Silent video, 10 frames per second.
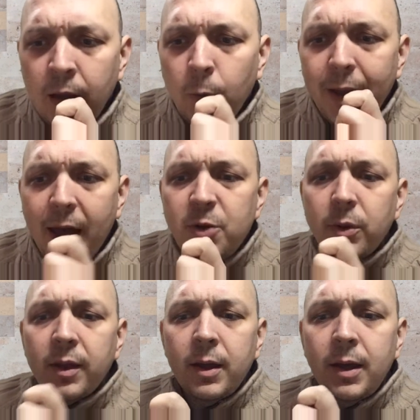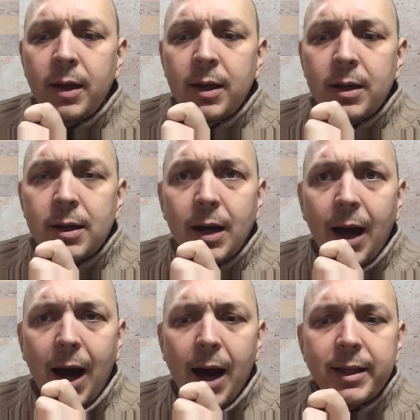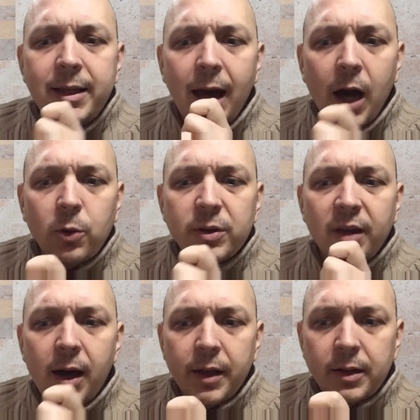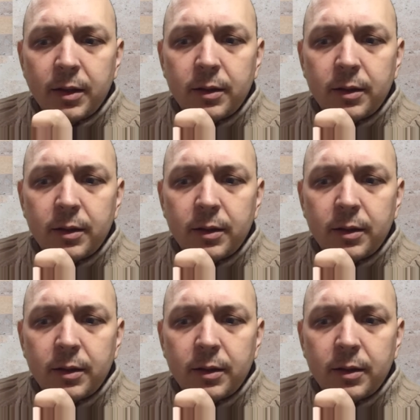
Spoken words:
we end with aliaquitani.